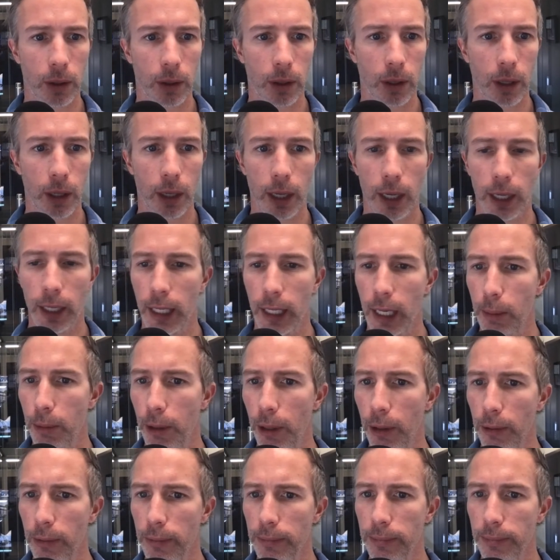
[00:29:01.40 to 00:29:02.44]
Hey,
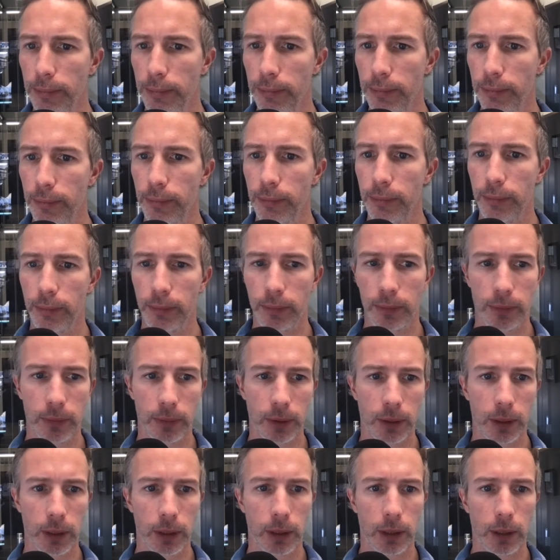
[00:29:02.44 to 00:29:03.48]
Gabriel.
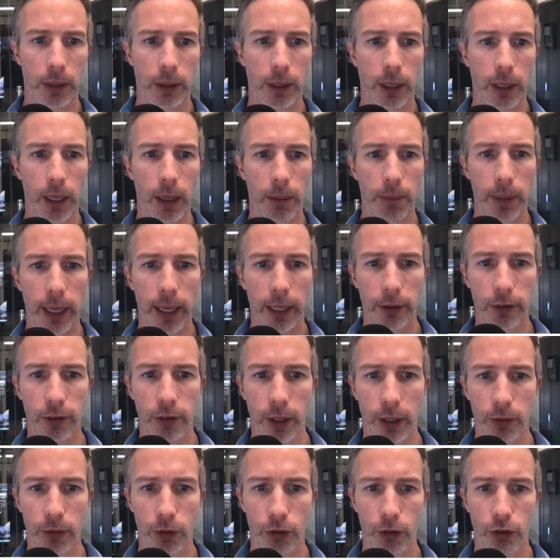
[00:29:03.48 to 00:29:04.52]
Max,
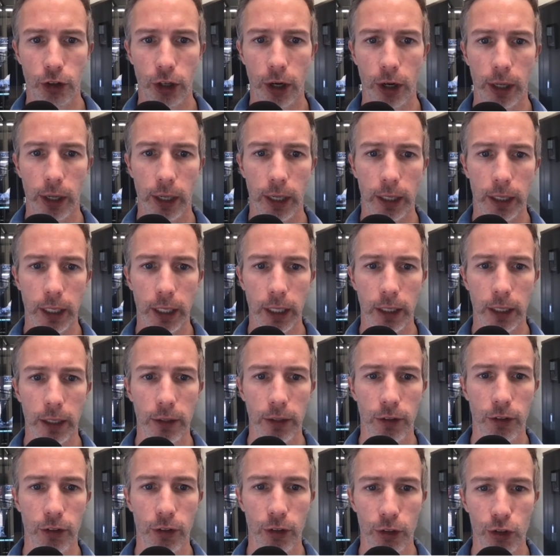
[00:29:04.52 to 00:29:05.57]
thanks for sharing. I
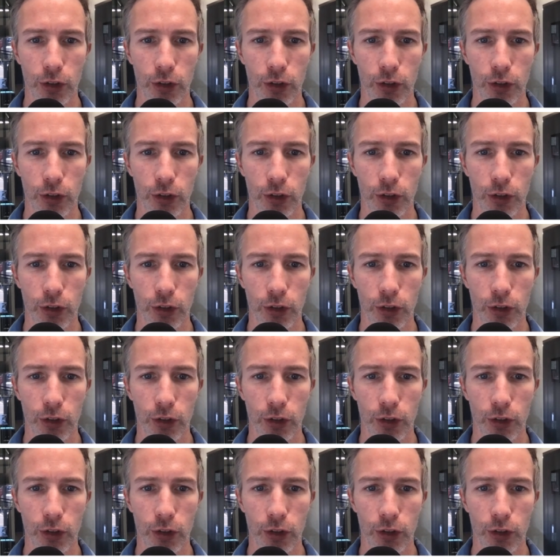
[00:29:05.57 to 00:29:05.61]
needed to